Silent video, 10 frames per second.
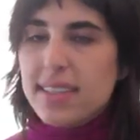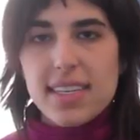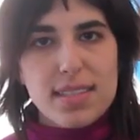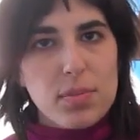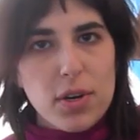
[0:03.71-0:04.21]

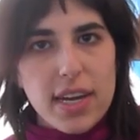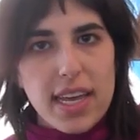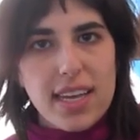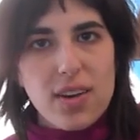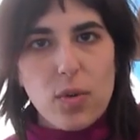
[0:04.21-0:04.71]
This
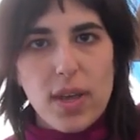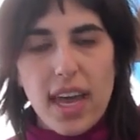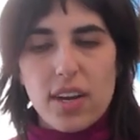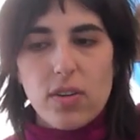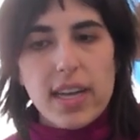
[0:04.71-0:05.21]
morning we
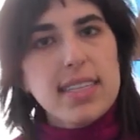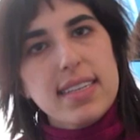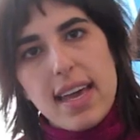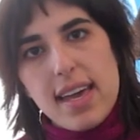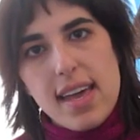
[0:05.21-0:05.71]
had a great
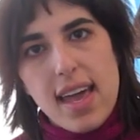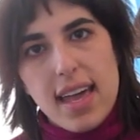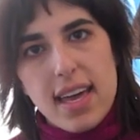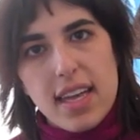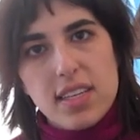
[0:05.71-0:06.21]
day,
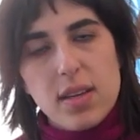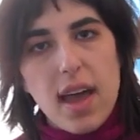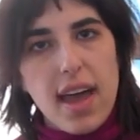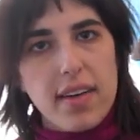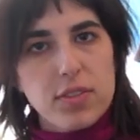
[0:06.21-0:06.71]
and
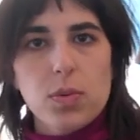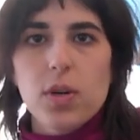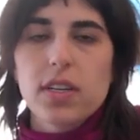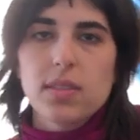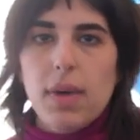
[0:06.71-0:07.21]

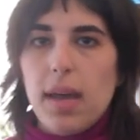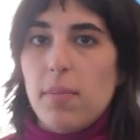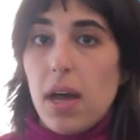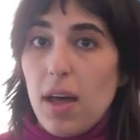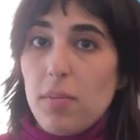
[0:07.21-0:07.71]
afterwards
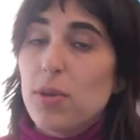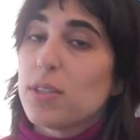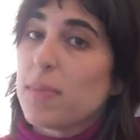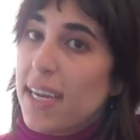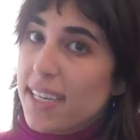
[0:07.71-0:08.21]
my mom,
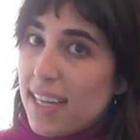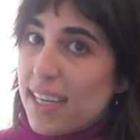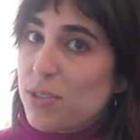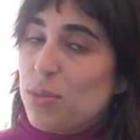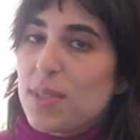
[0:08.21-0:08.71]
who's my
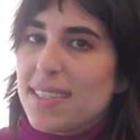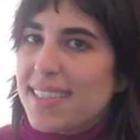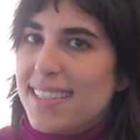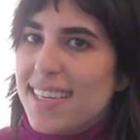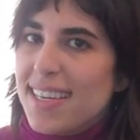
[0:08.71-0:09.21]
classroom
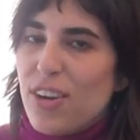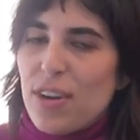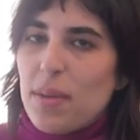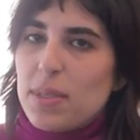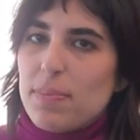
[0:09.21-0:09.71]
assistant,
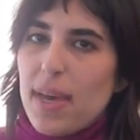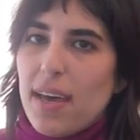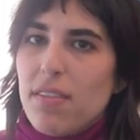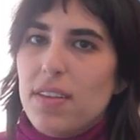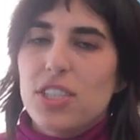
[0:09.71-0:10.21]
her name is
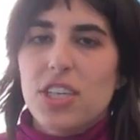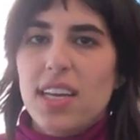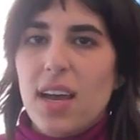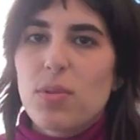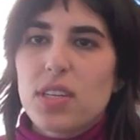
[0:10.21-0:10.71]
Bev, she
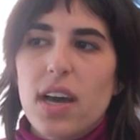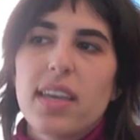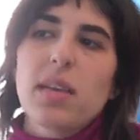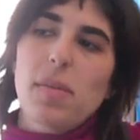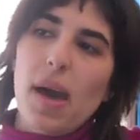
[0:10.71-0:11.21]
and I were
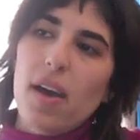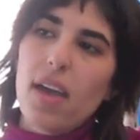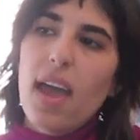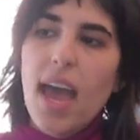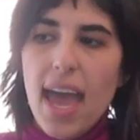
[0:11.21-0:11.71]
talking about
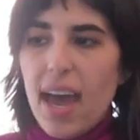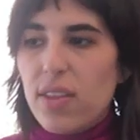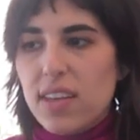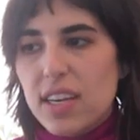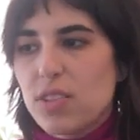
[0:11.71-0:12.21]

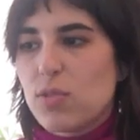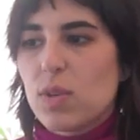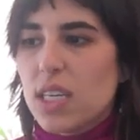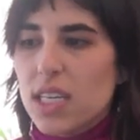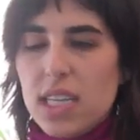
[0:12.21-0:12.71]
how the kids
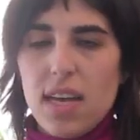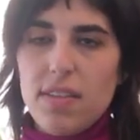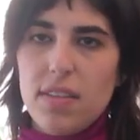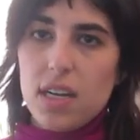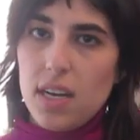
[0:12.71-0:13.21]
really
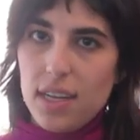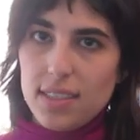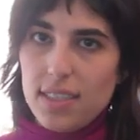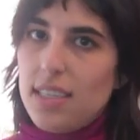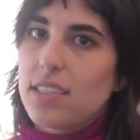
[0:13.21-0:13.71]
love the
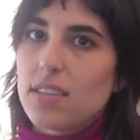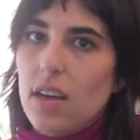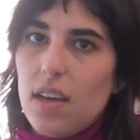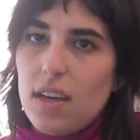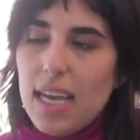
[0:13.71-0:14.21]
continent
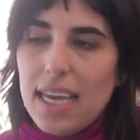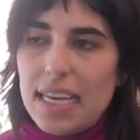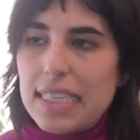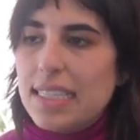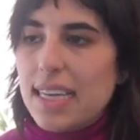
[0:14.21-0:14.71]
song.
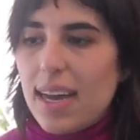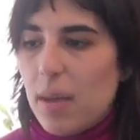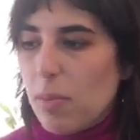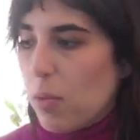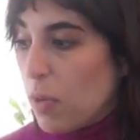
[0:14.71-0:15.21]
And
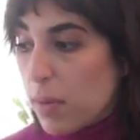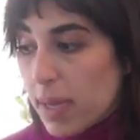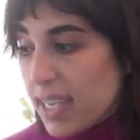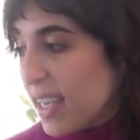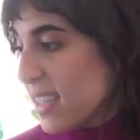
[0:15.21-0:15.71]
one of
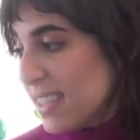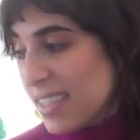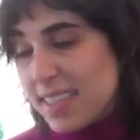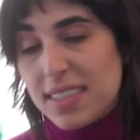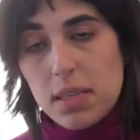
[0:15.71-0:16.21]
my kids
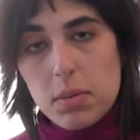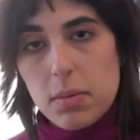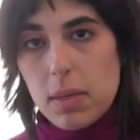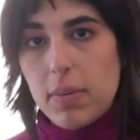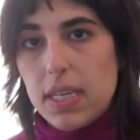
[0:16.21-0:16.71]
doesn't seem to
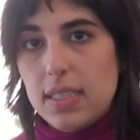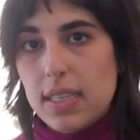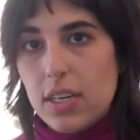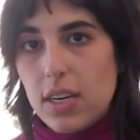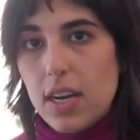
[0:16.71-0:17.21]
be a big
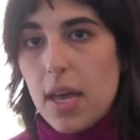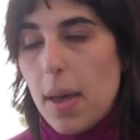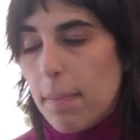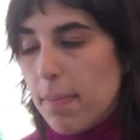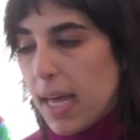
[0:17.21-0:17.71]
singer,
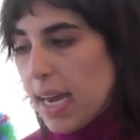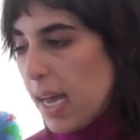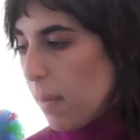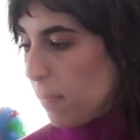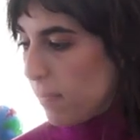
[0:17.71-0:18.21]
but
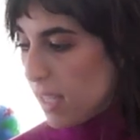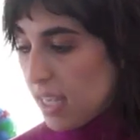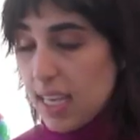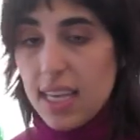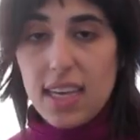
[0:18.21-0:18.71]

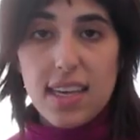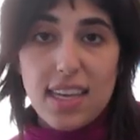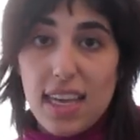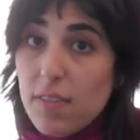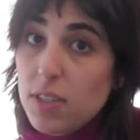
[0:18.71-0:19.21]

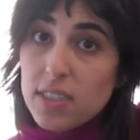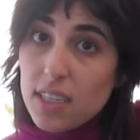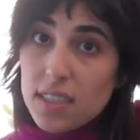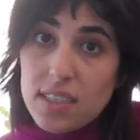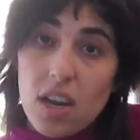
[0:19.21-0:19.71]
he even
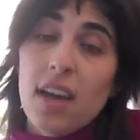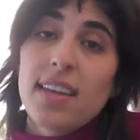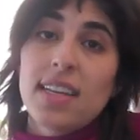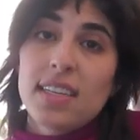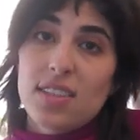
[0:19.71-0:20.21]
sings the
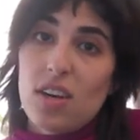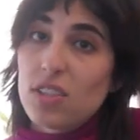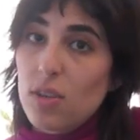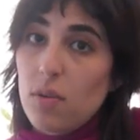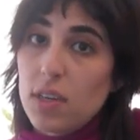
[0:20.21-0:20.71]
continent song.
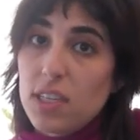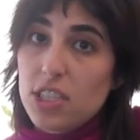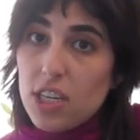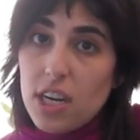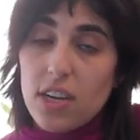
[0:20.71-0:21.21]
So I wanted to
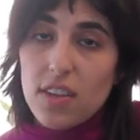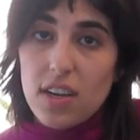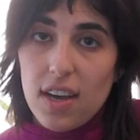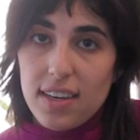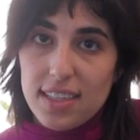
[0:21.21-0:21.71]
share the
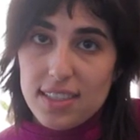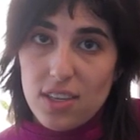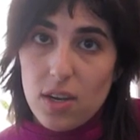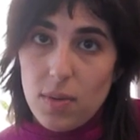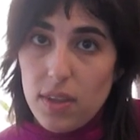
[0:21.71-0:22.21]
continent
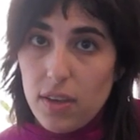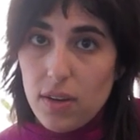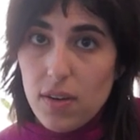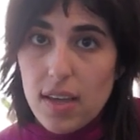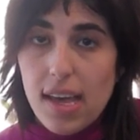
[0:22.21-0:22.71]
song with
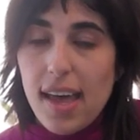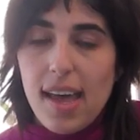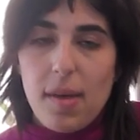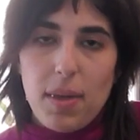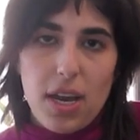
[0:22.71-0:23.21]
you.
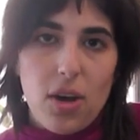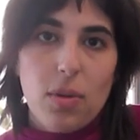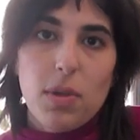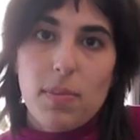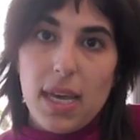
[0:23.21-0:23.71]
At
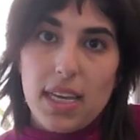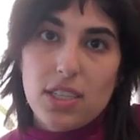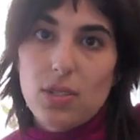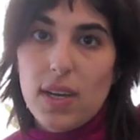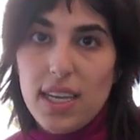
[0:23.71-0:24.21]
home you may
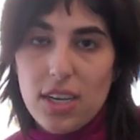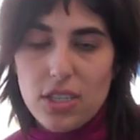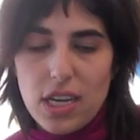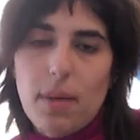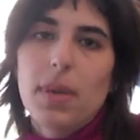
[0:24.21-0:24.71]
enjoy it, your
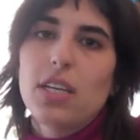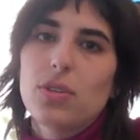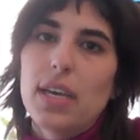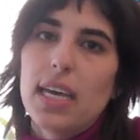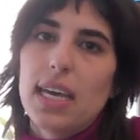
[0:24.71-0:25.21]
child may
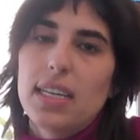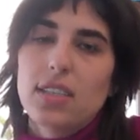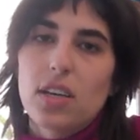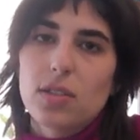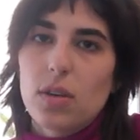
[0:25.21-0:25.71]
enjoy it, and
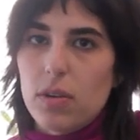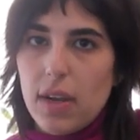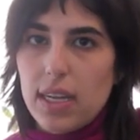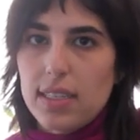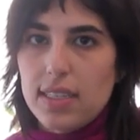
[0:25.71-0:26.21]
it's also a
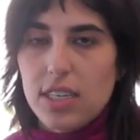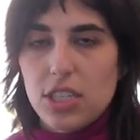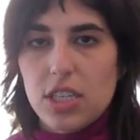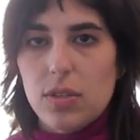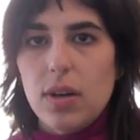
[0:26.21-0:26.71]
great
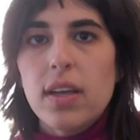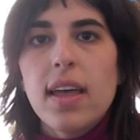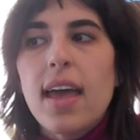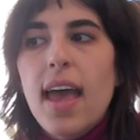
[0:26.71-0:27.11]
teaching tool.